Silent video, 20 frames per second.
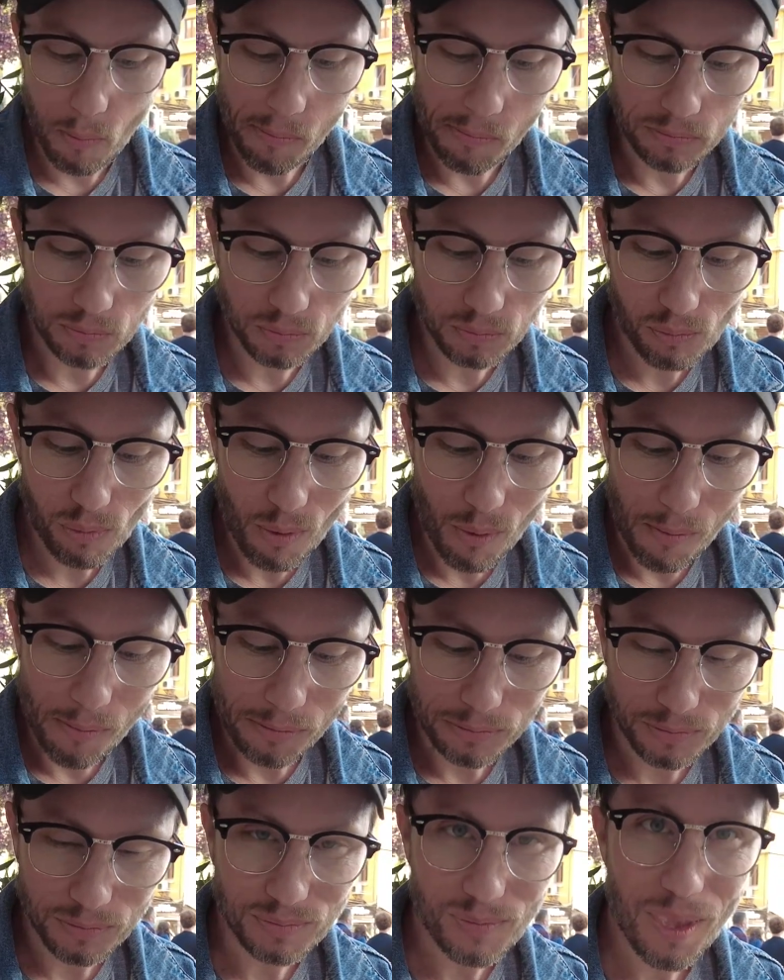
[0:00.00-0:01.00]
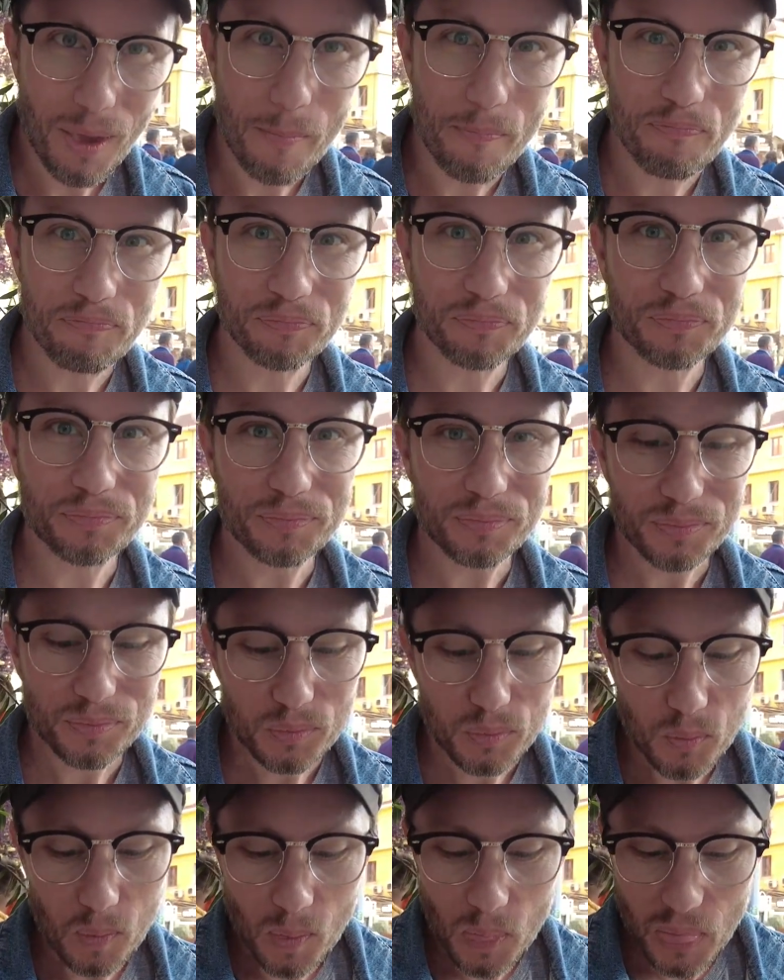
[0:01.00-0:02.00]
you think you figured out what
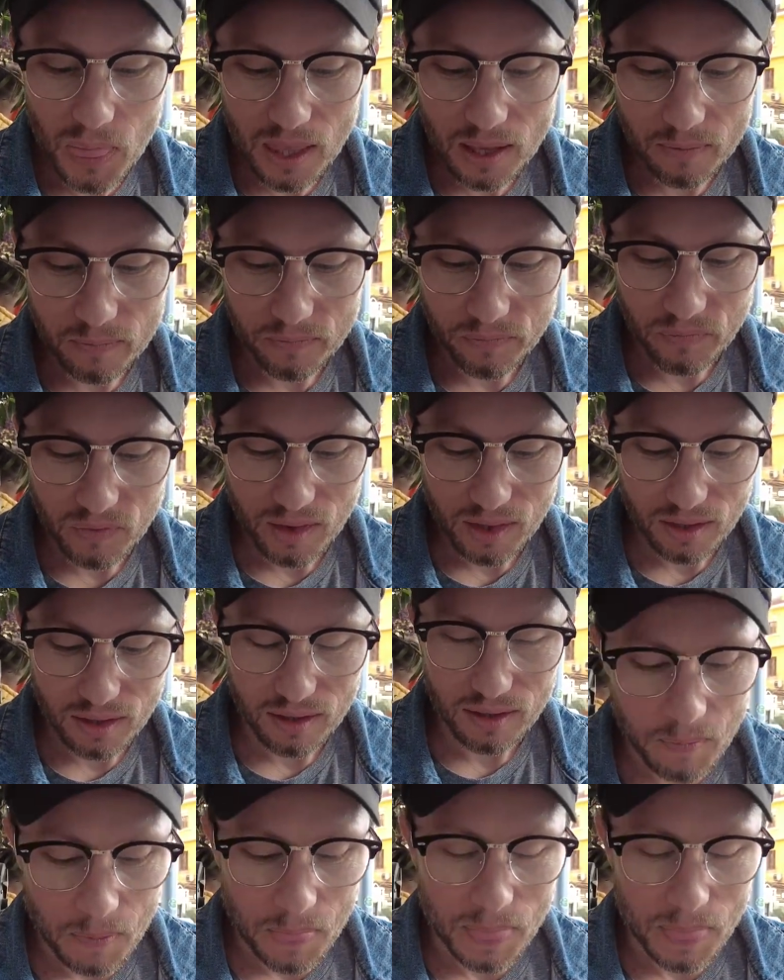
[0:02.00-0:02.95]
the casserole tastes like?